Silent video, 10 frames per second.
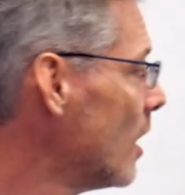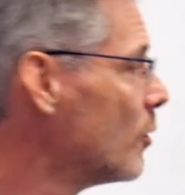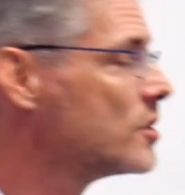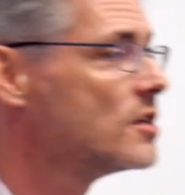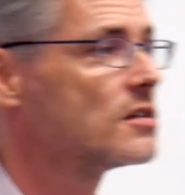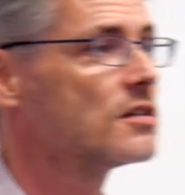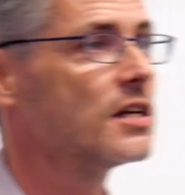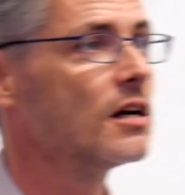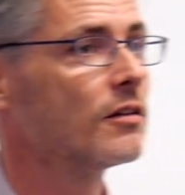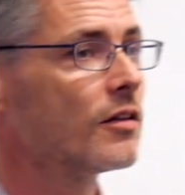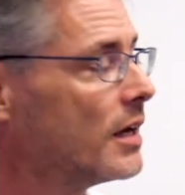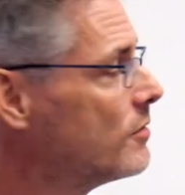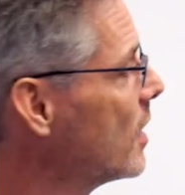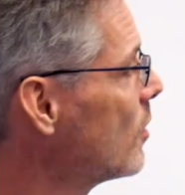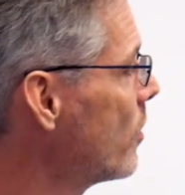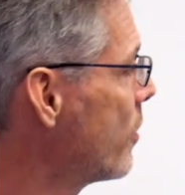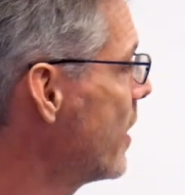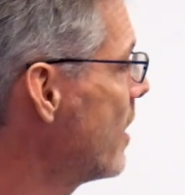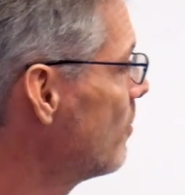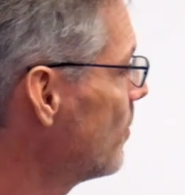which is a deal that they've done with
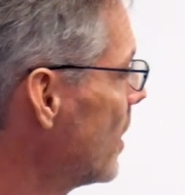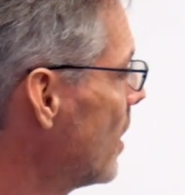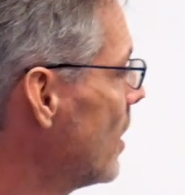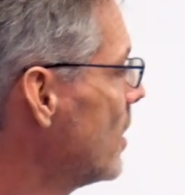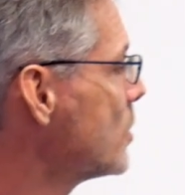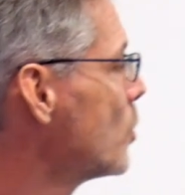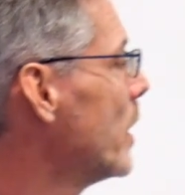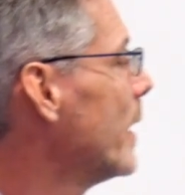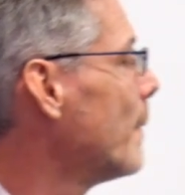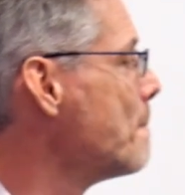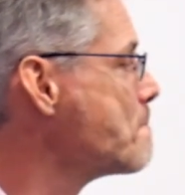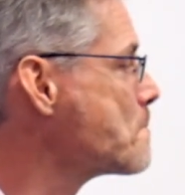them as well.